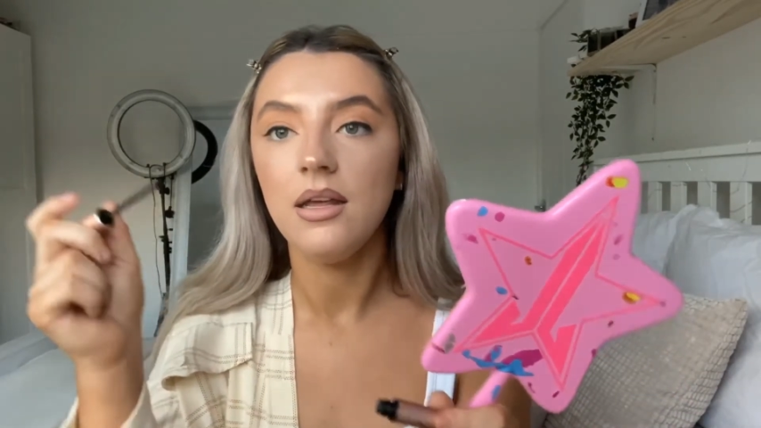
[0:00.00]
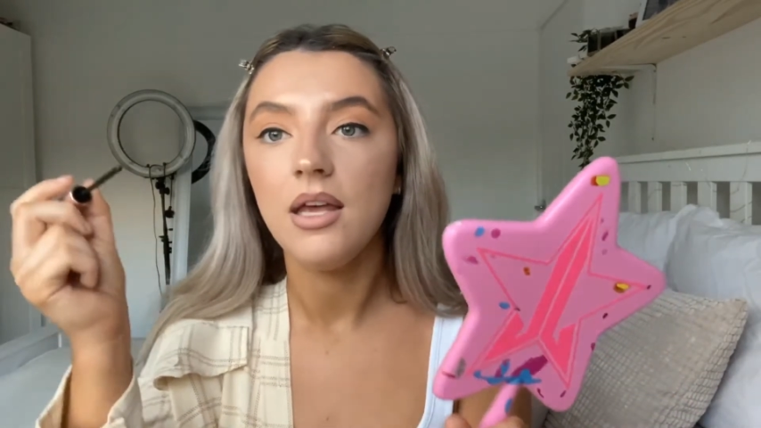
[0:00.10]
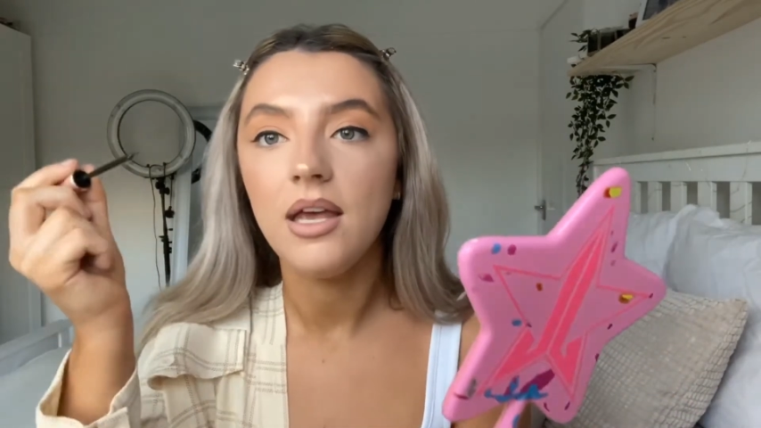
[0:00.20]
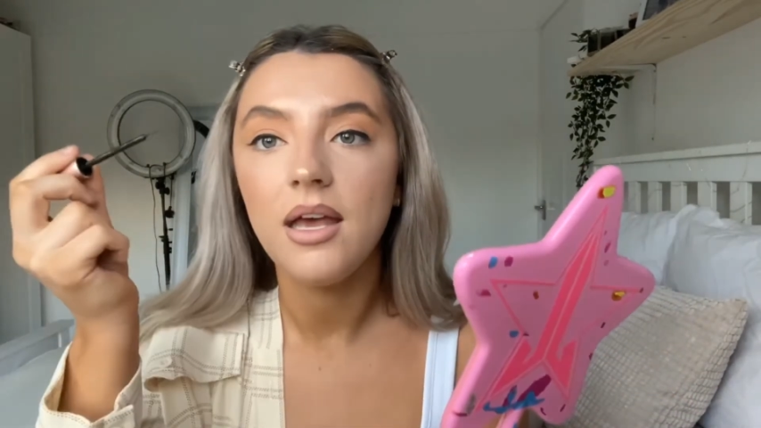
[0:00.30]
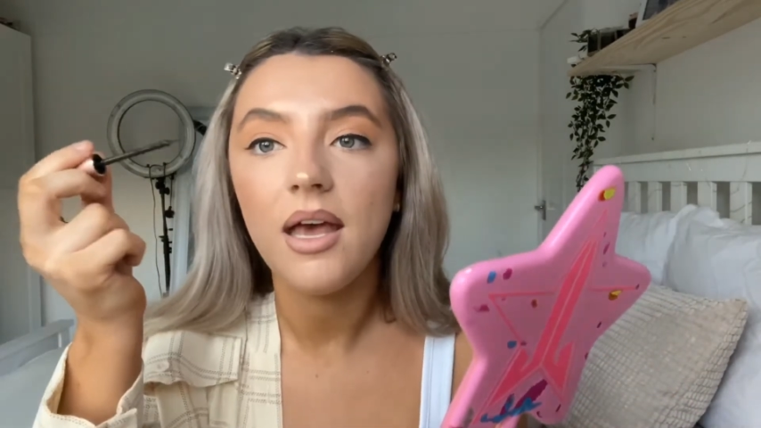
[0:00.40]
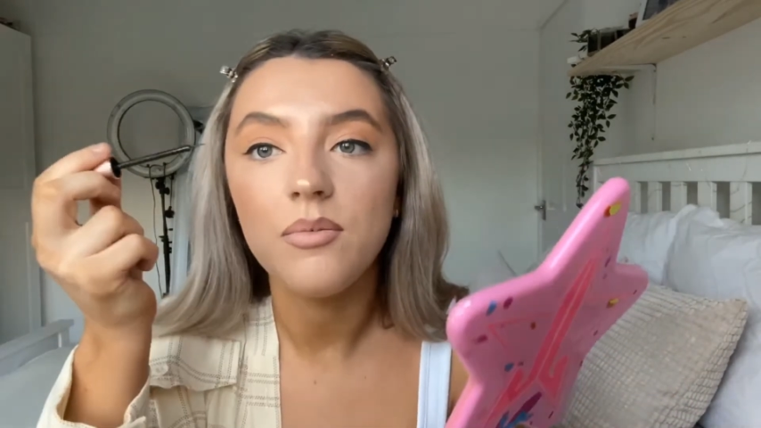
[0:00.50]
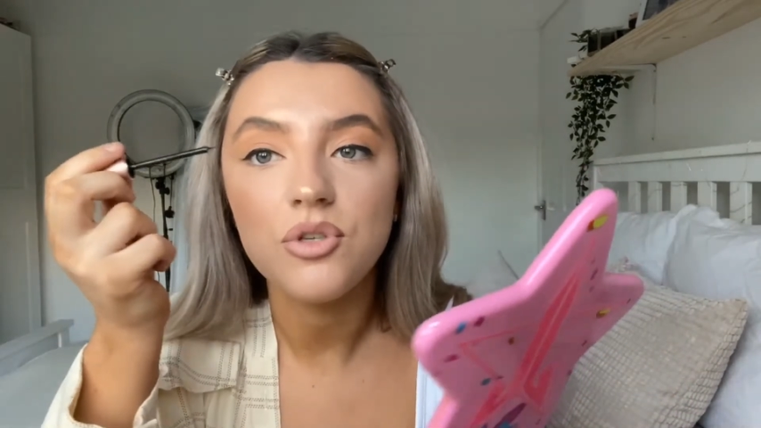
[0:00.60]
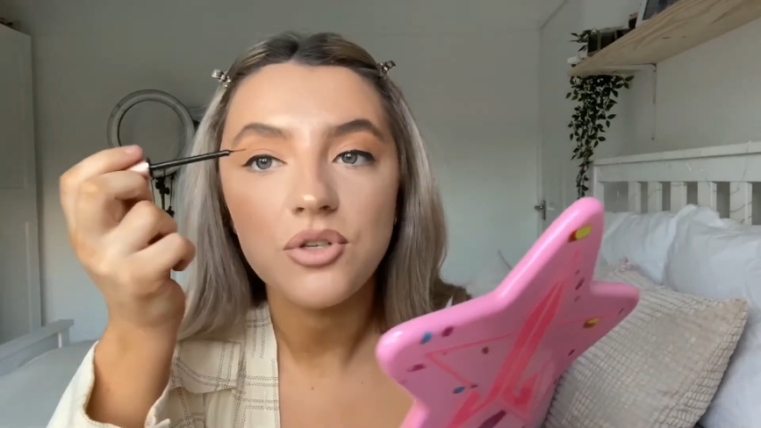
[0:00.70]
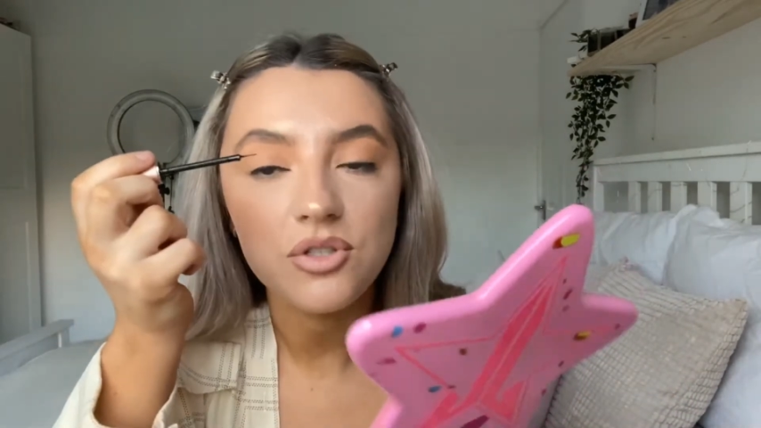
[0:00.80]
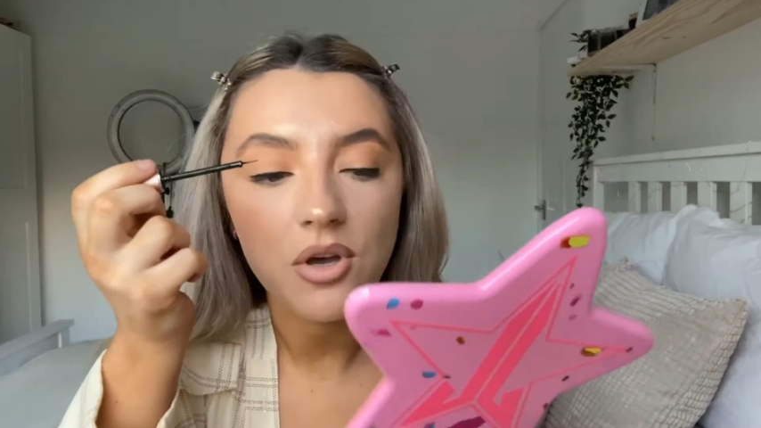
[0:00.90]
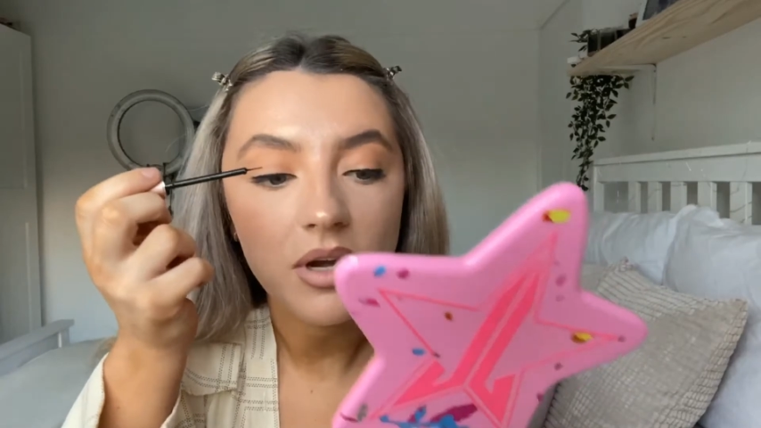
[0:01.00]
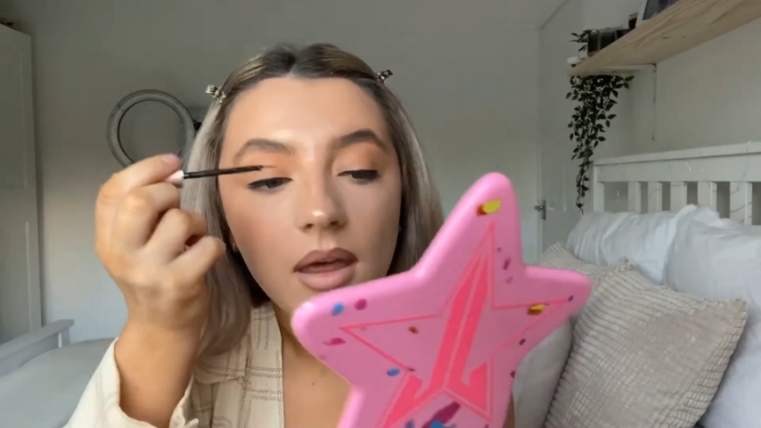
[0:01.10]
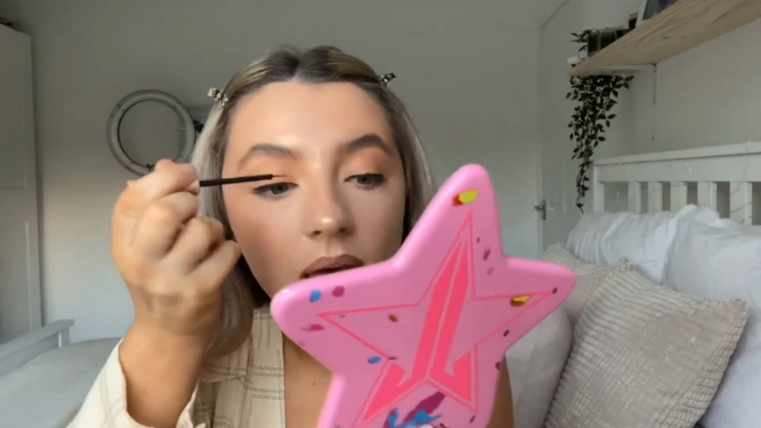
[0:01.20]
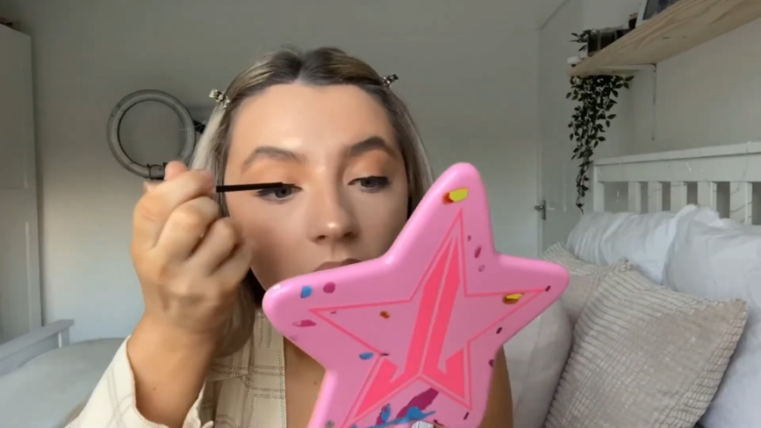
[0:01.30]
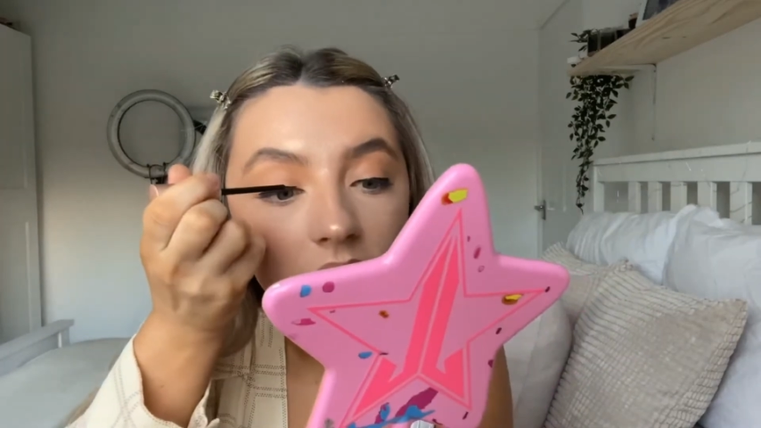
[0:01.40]
I'm just gonna
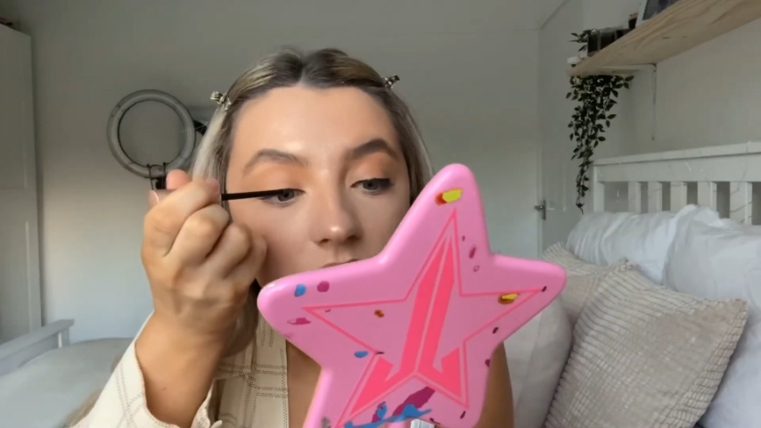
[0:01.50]
add